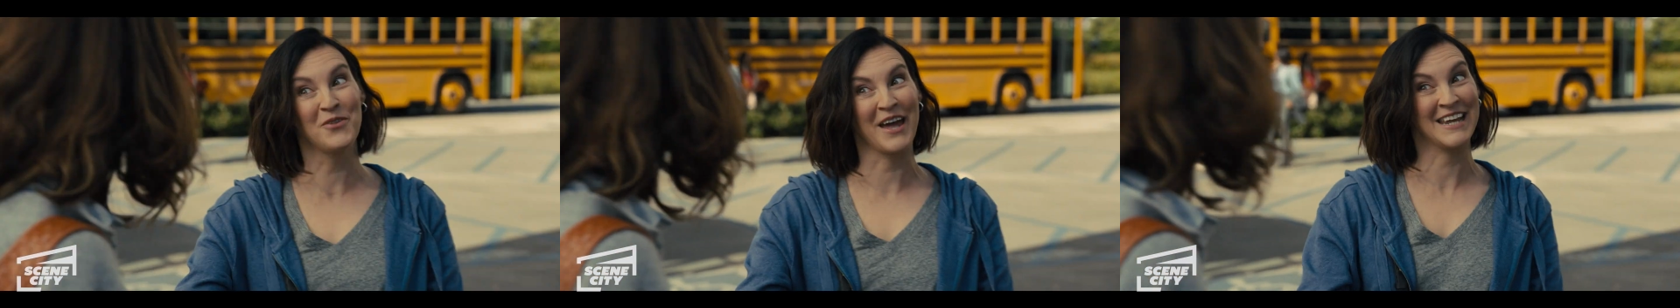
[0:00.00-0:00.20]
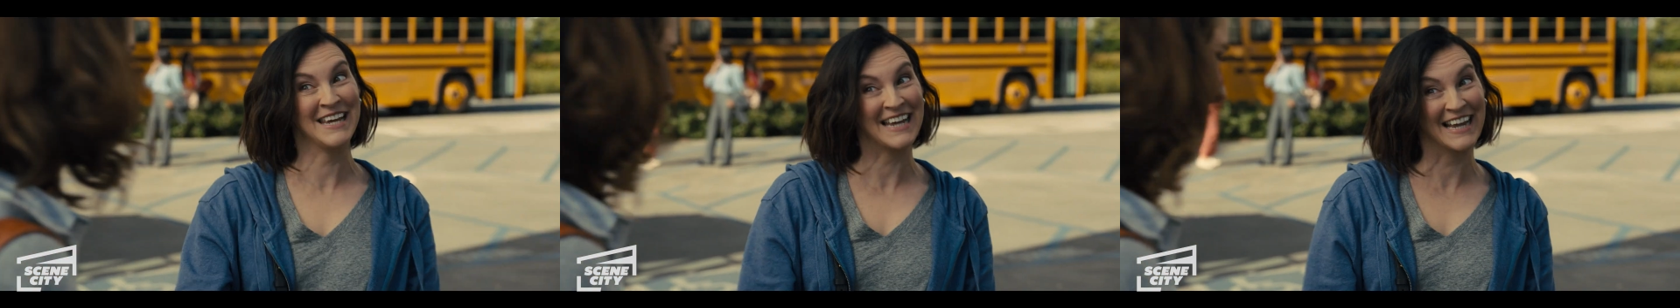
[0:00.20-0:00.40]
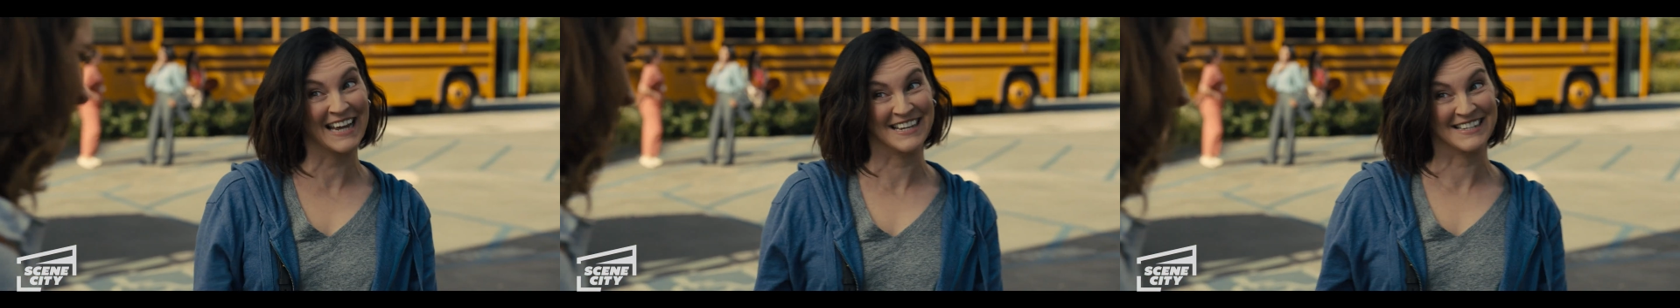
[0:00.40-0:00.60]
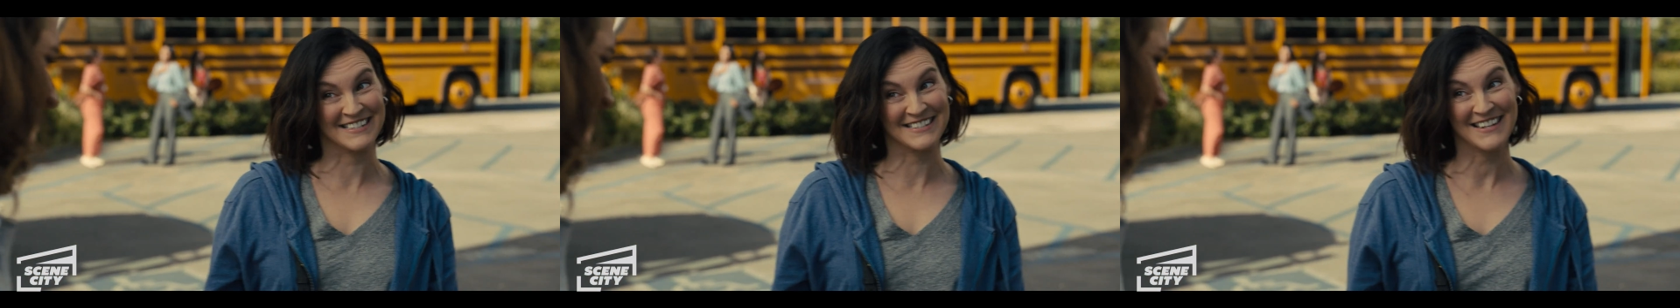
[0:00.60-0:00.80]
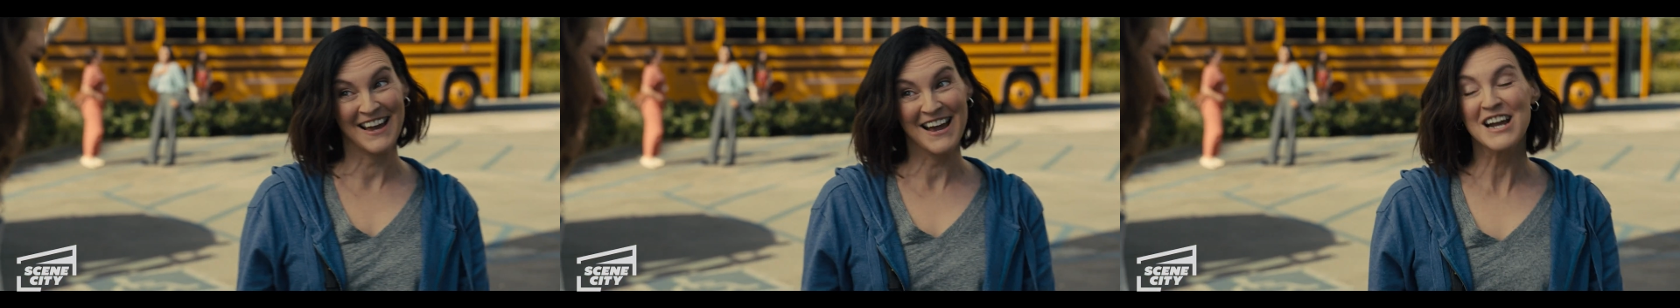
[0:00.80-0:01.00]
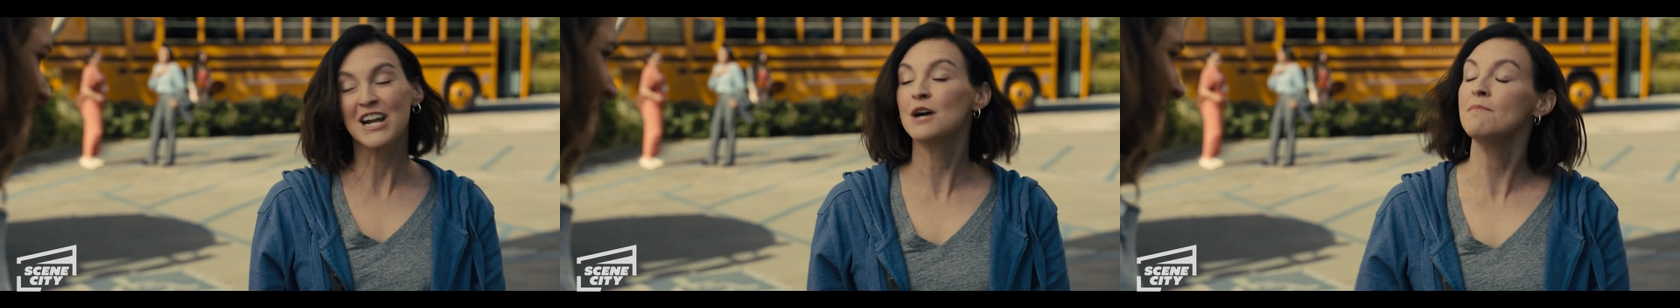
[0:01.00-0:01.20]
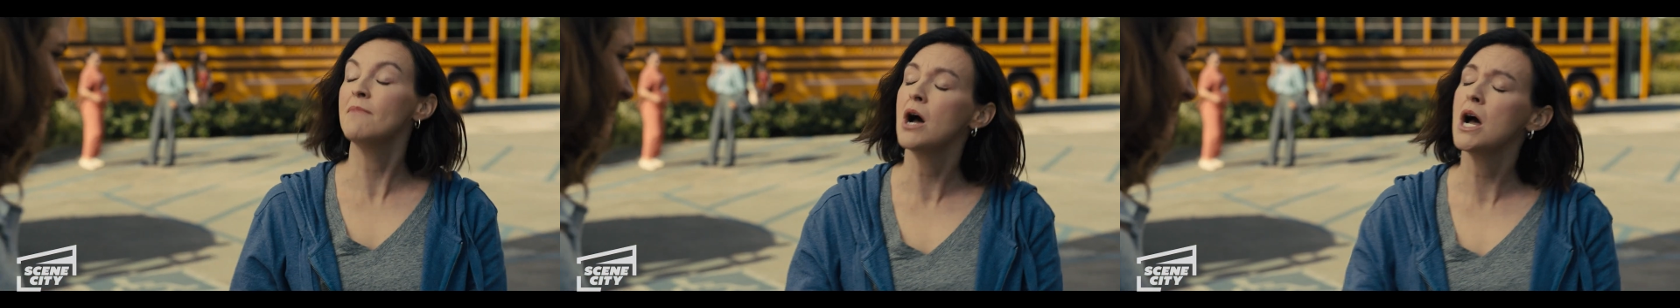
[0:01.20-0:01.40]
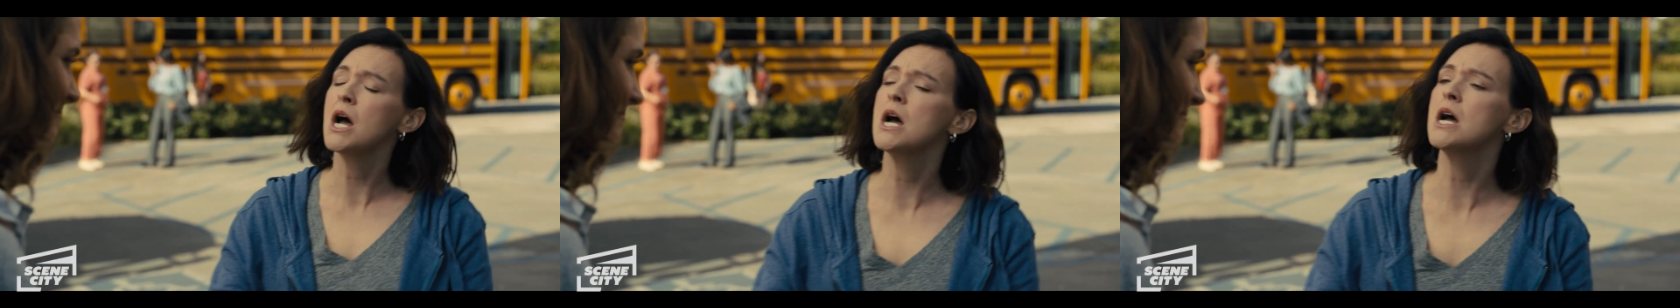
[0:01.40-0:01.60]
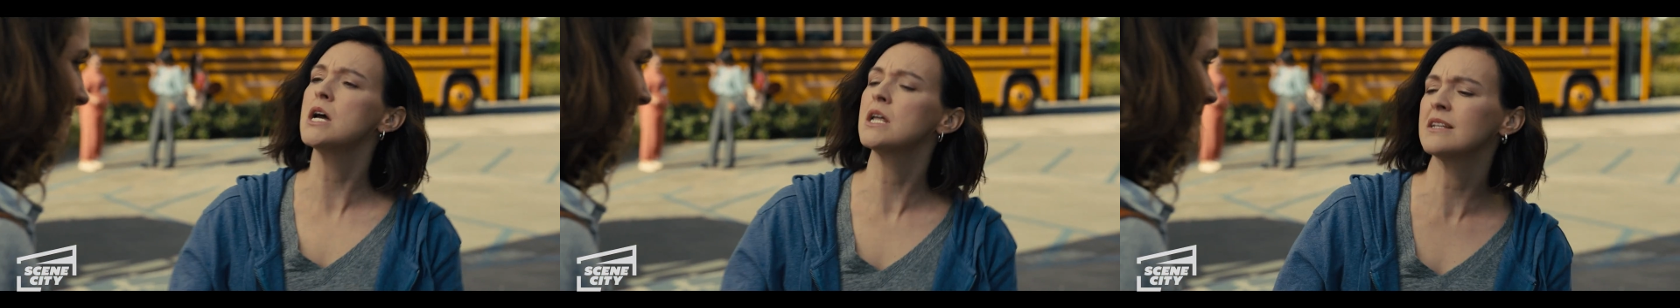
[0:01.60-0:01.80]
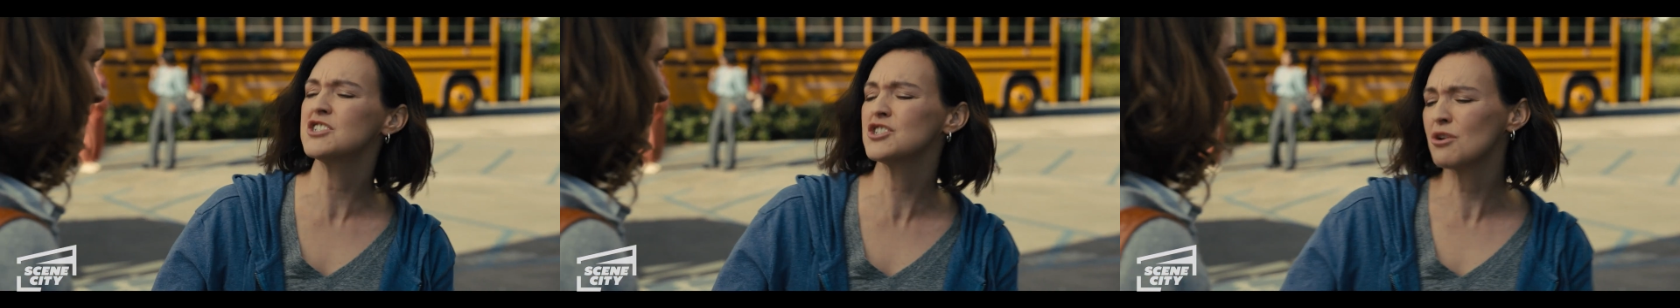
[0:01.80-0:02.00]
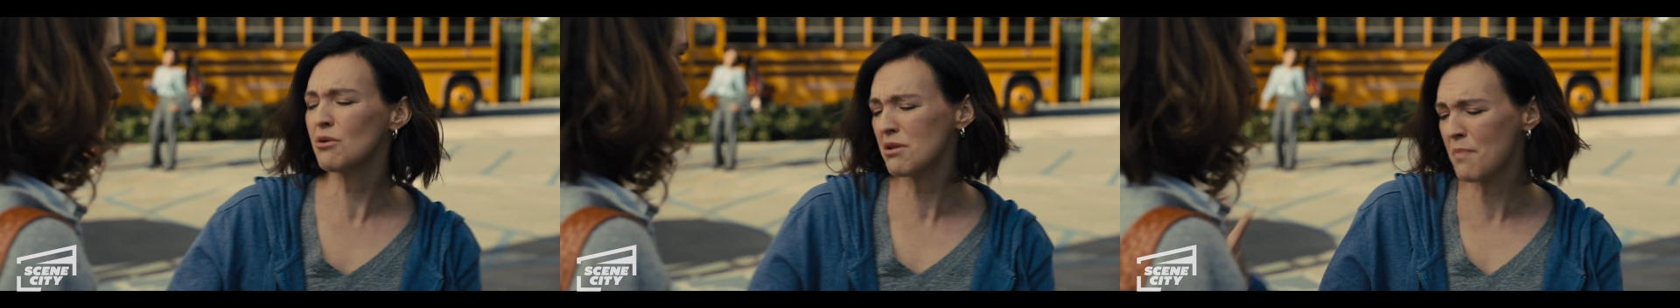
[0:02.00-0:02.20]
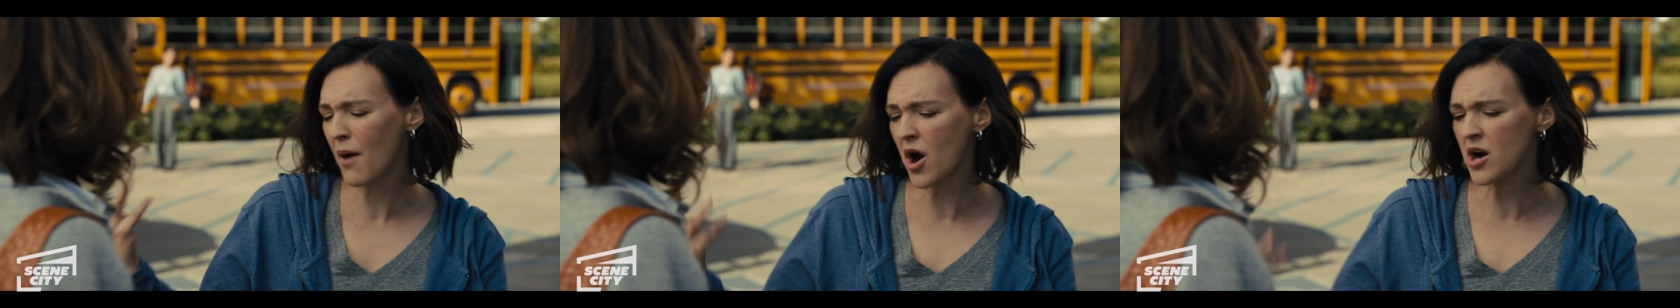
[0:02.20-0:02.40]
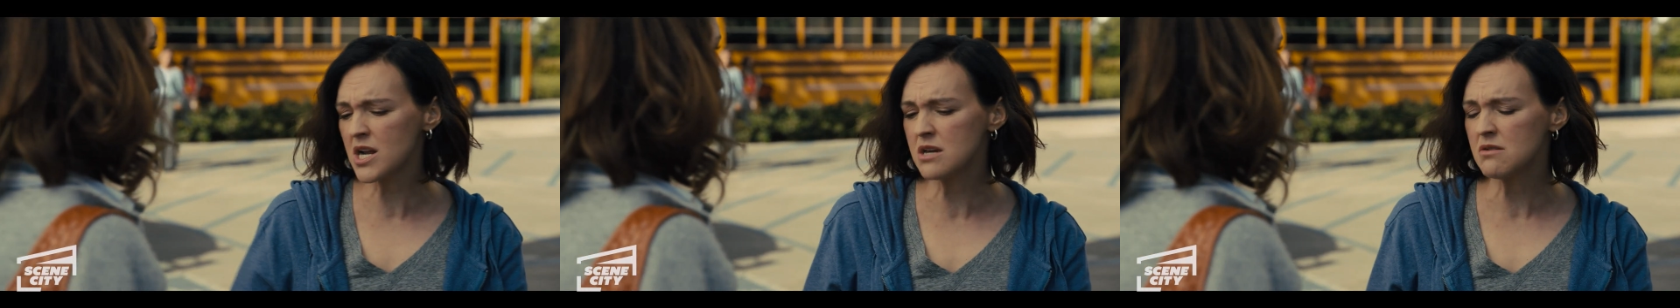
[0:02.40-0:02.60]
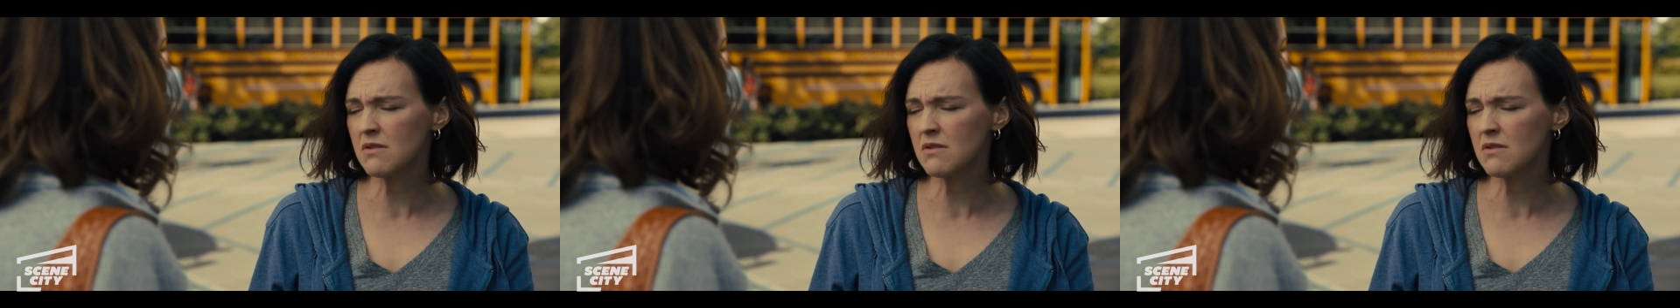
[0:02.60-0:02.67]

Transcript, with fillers: that he is. Come on, let's just go to the party.